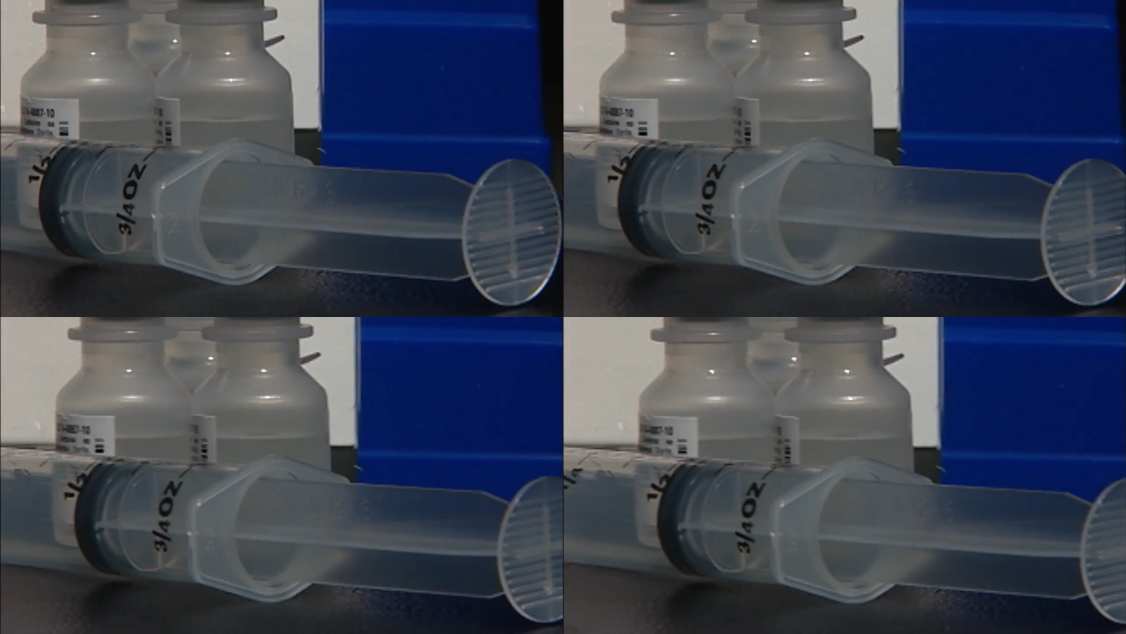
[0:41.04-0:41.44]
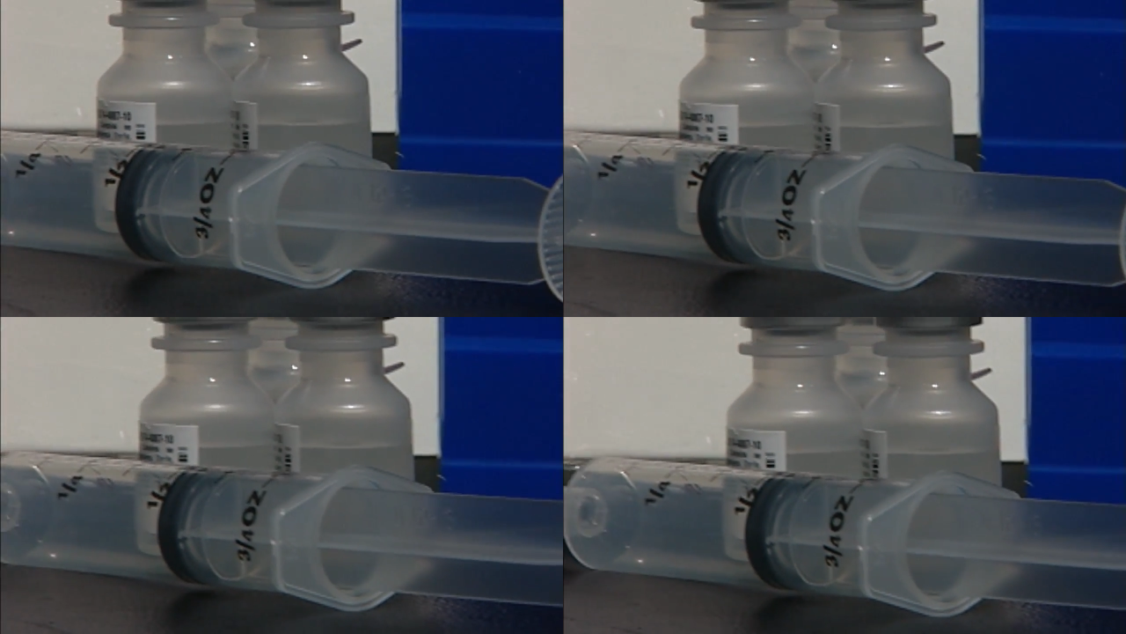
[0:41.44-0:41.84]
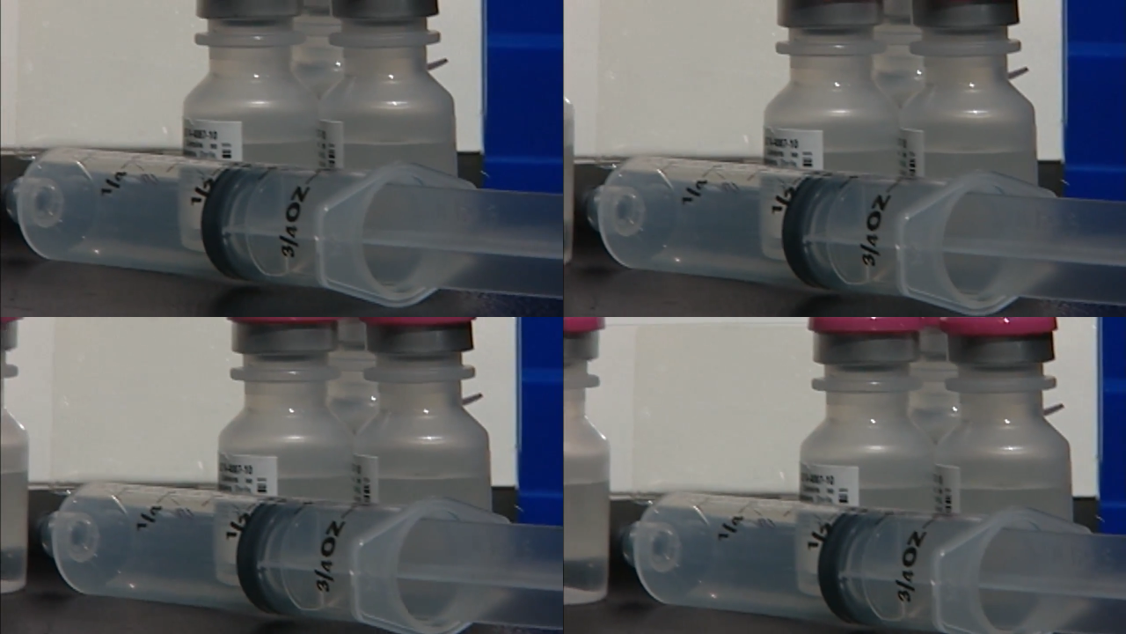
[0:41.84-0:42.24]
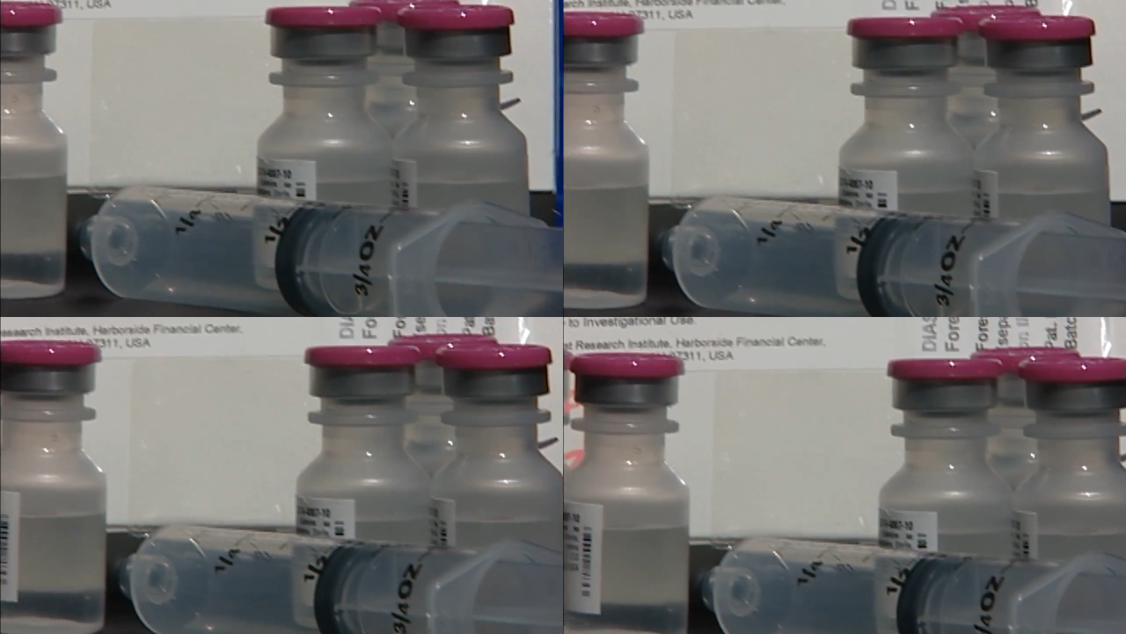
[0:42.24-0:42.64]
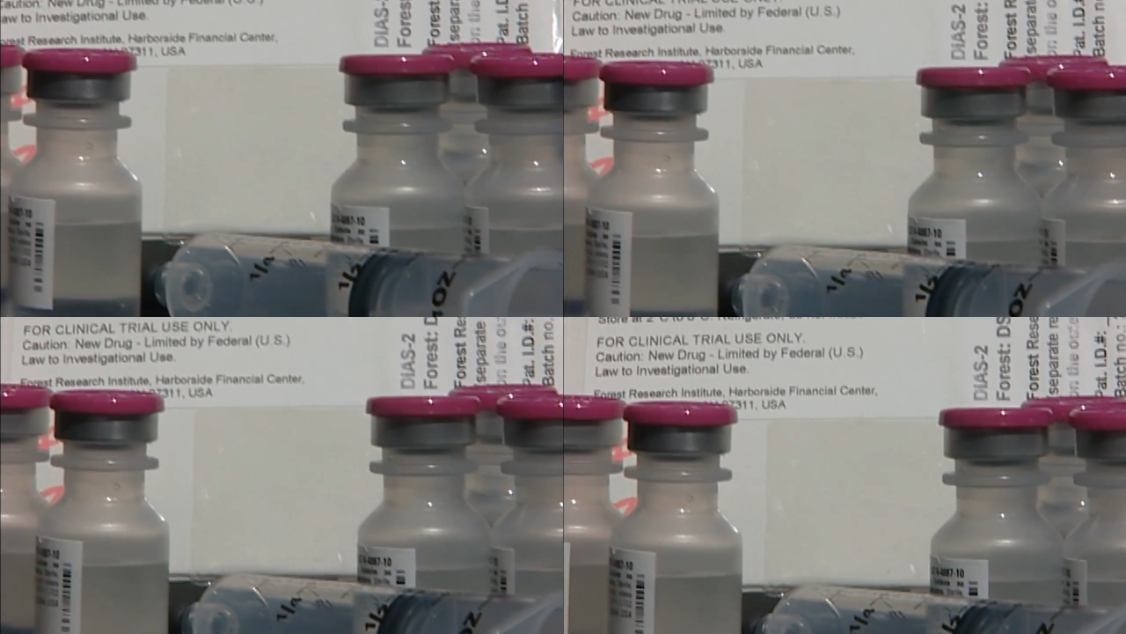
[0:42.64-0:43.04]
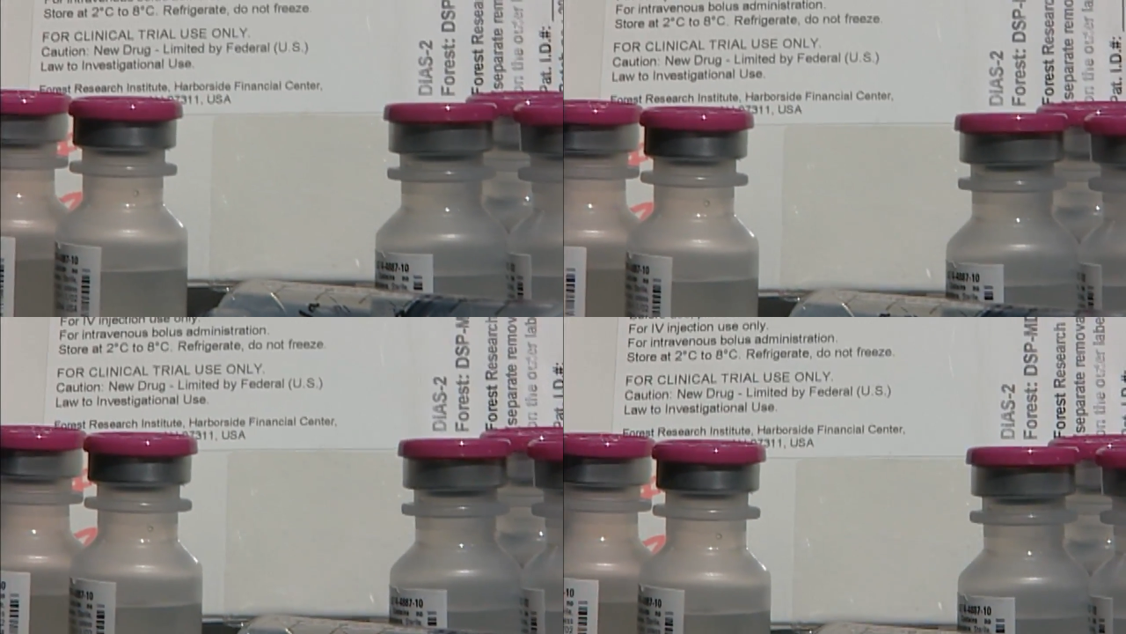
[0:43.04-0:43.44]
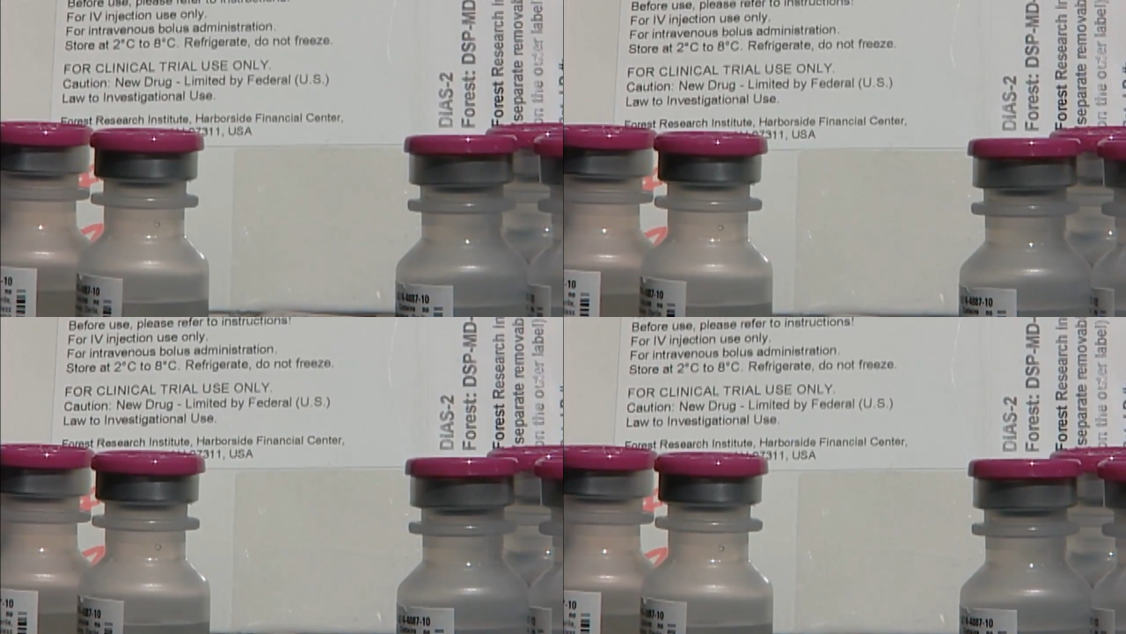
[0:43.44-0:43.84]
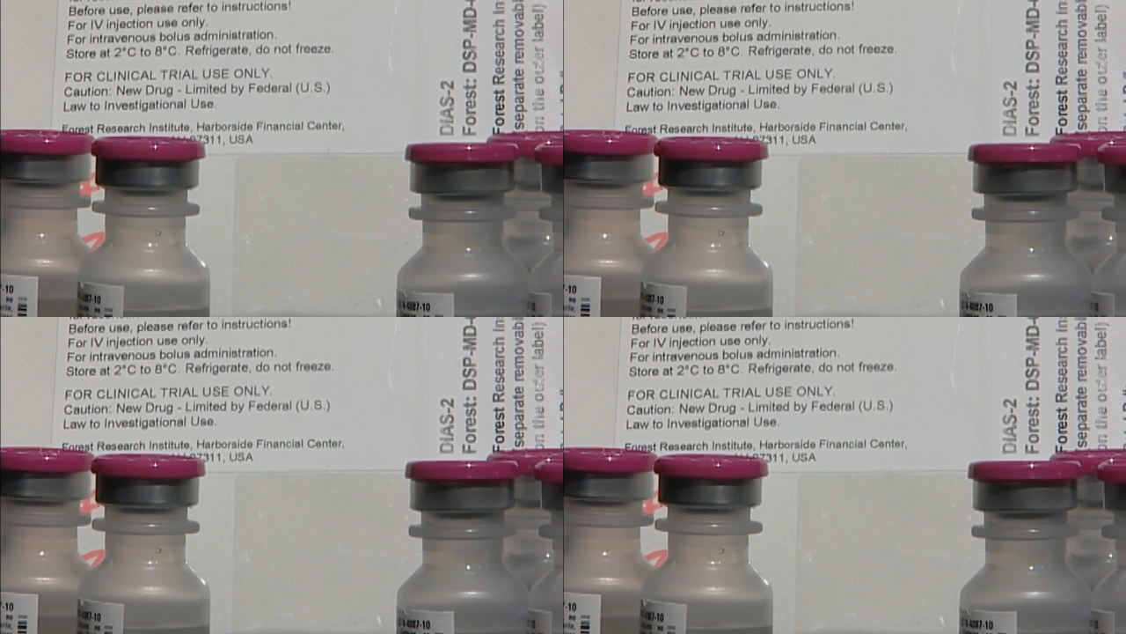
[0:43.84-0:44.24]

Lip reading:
No face is visible, so there are no lips to read.